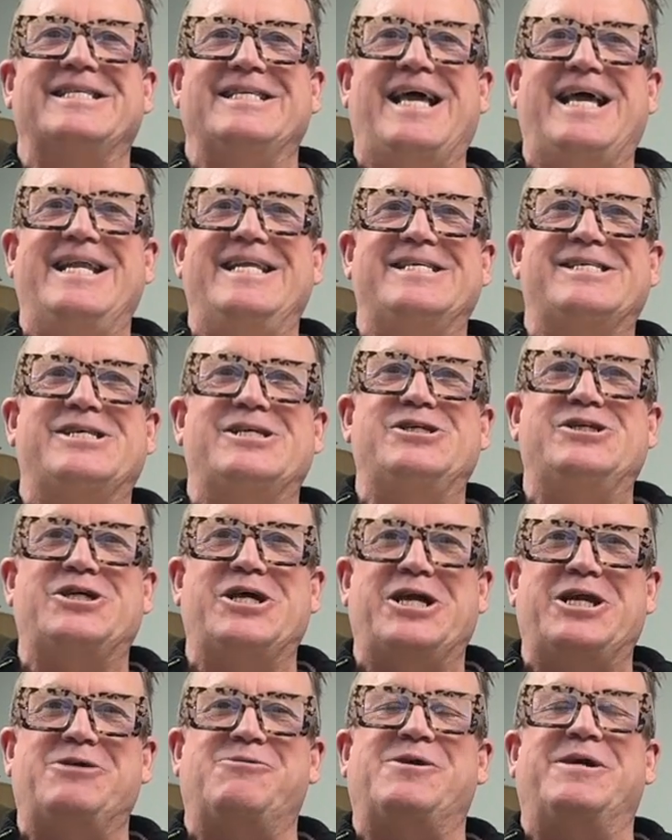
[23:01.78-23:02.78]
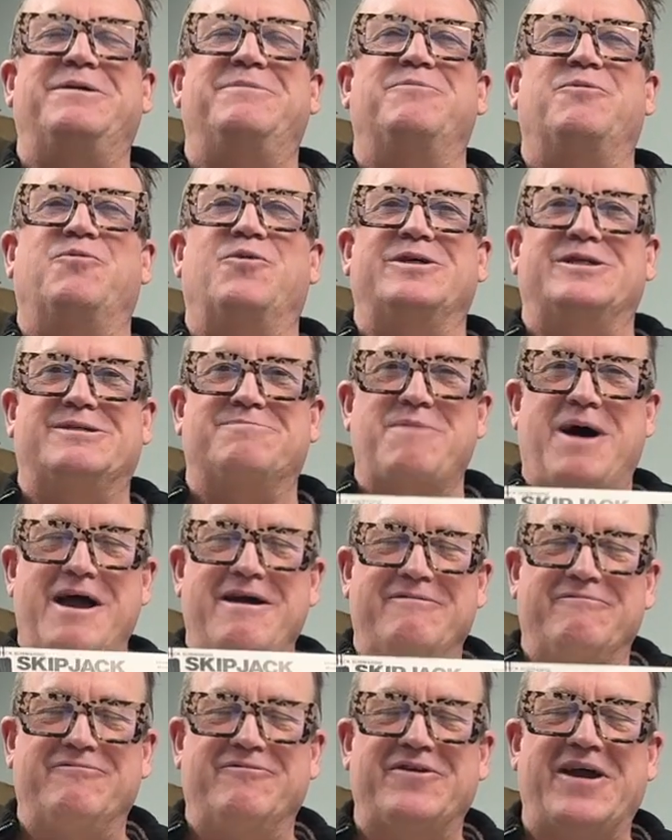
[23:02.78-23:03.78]
ladies and gentlemen, was
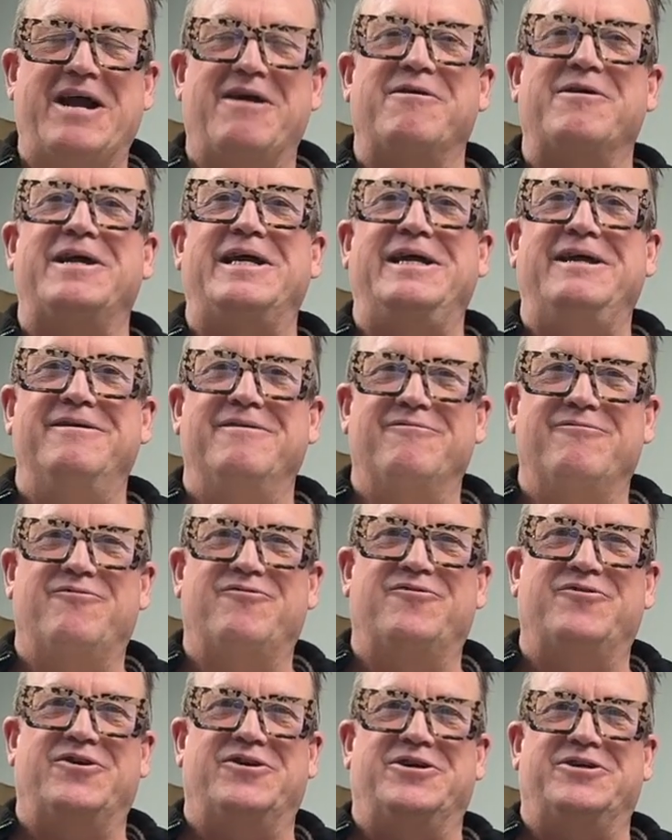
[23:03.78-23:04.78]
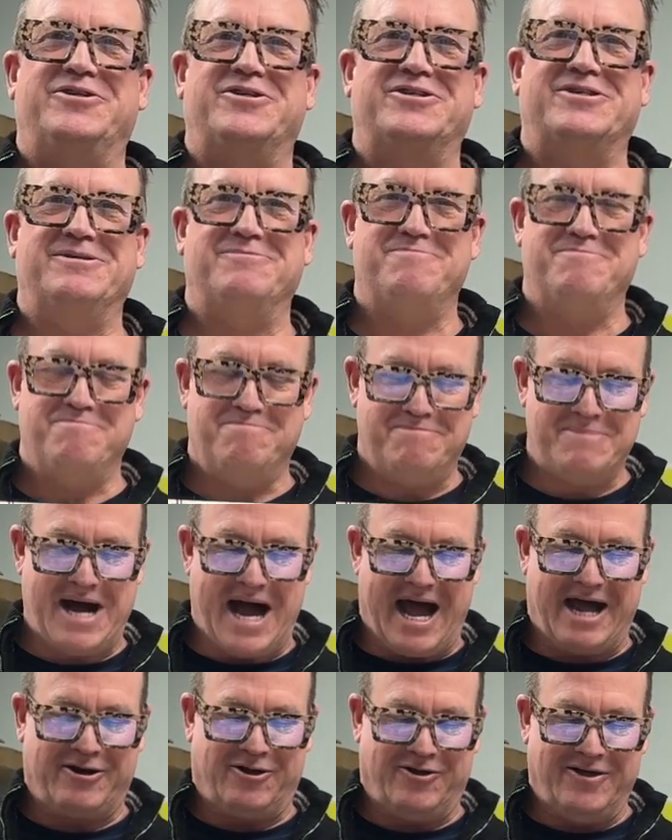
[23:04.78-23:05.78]
my very first
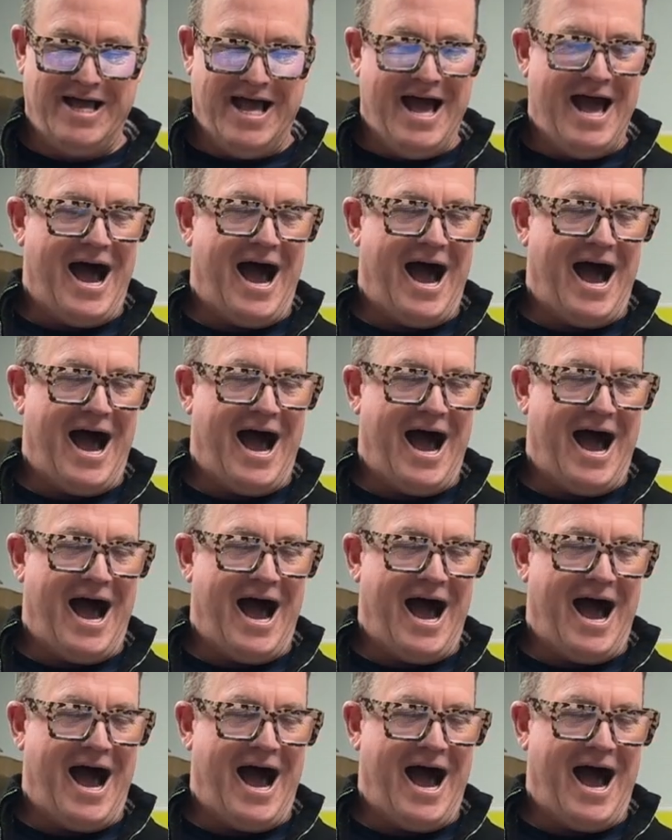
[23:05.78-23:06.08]
model.